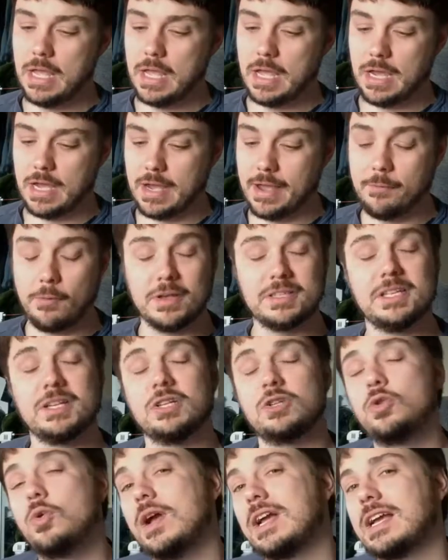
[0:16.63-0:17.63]
I
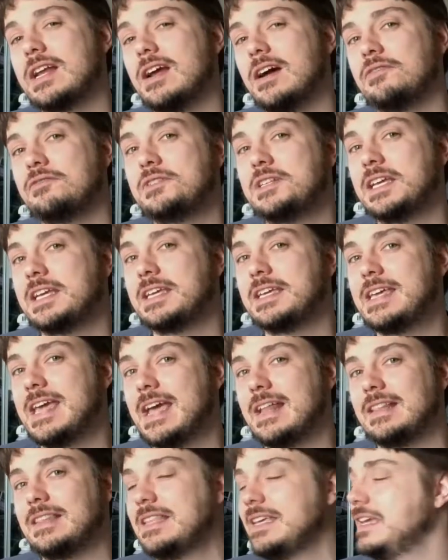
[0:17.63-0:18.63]
wasn't quick enough to
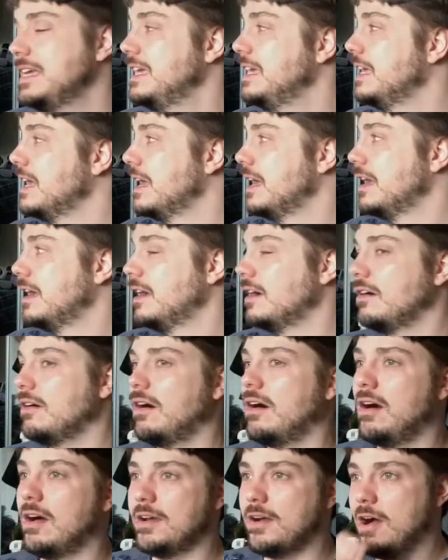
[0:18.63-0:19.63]
get the
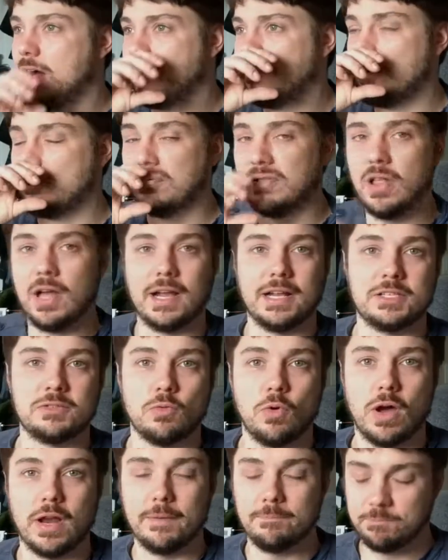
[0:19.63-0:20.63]
on-off appliance
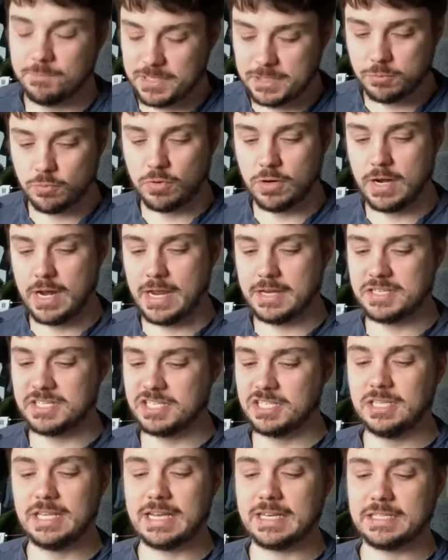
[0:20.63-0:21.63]
one. These were a
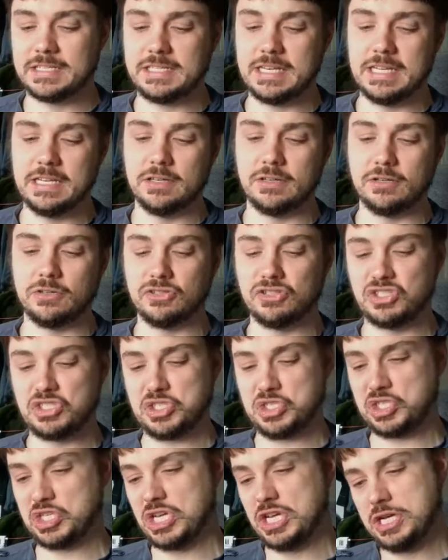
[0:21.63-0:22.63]
Slick
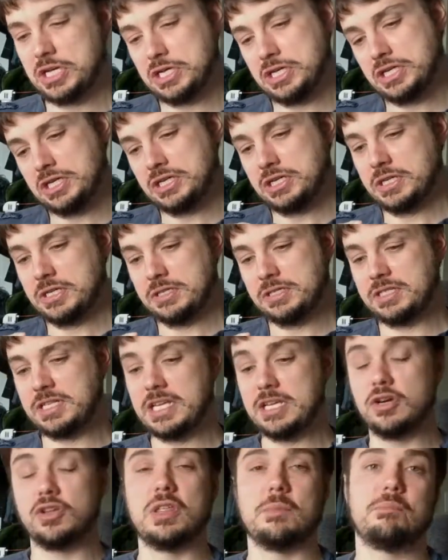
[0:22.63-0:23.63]
Deals
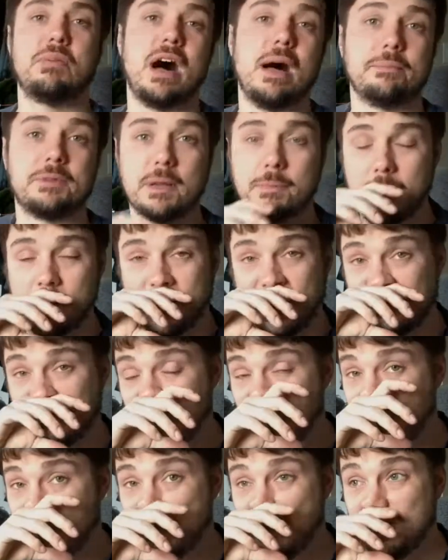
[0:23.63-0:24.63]
deal that popped up on my
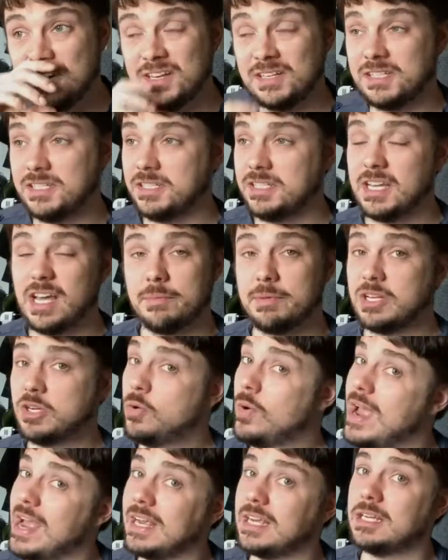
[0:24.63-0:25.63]
phone, and you gotta be
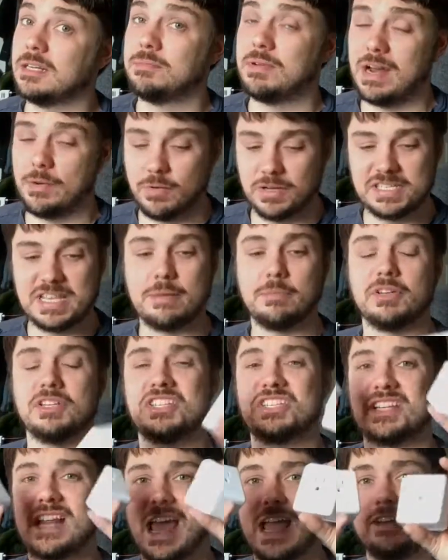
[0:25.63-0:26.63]
quick, but I was able to
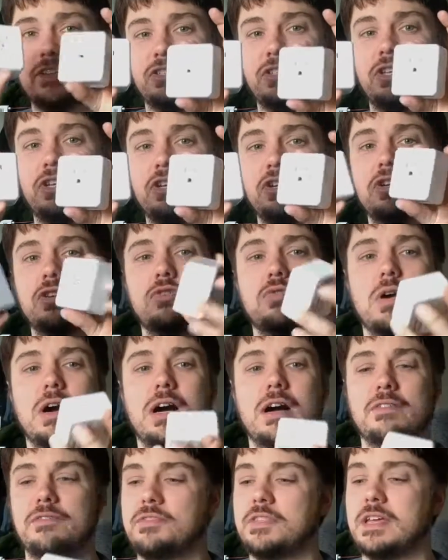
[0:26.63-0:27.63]
snag two
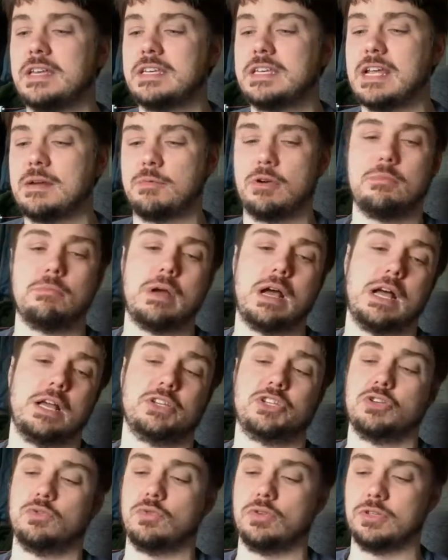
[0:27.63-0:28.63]
of the dimmer
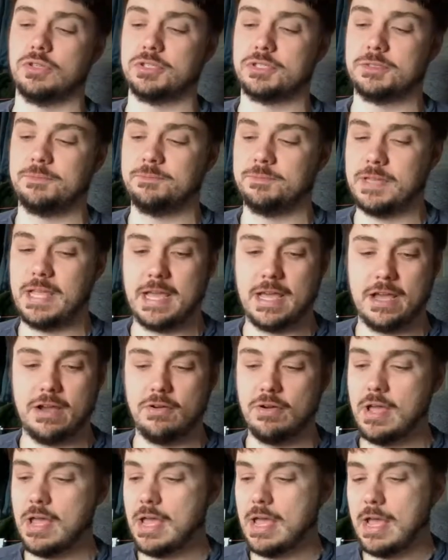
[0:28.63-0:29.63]
modules.
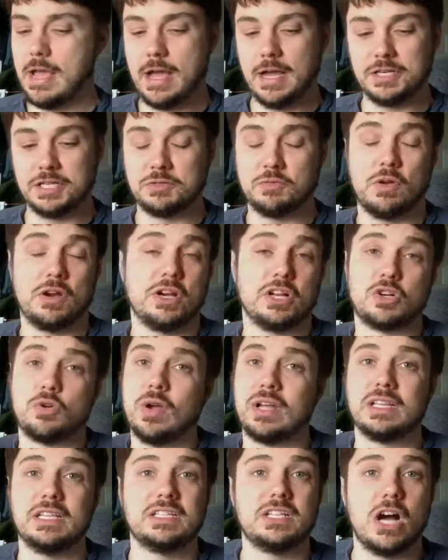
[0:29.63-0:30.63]
Now, I just wanted to
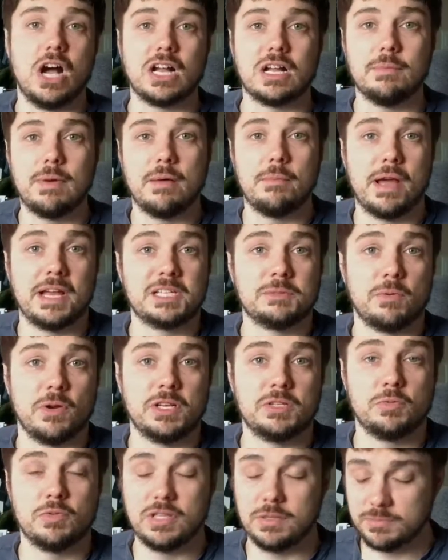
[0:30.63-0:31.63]
quickly talk about my
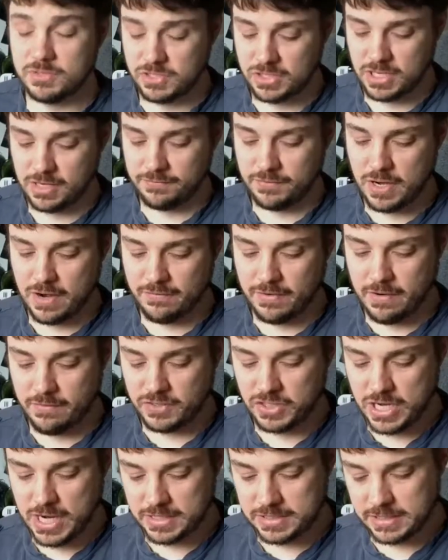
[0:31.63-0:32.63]
experience with them so that if you ever have a
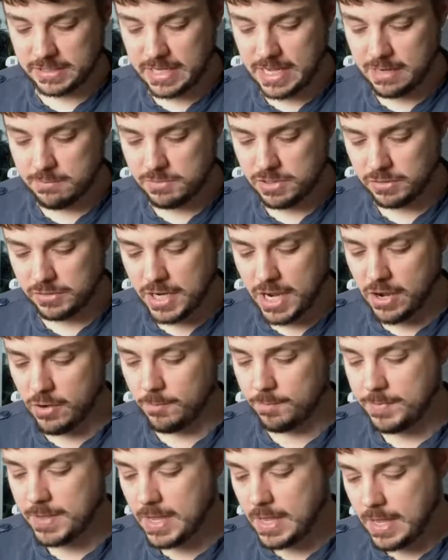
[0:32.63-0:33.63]
chance to get them, you'll know.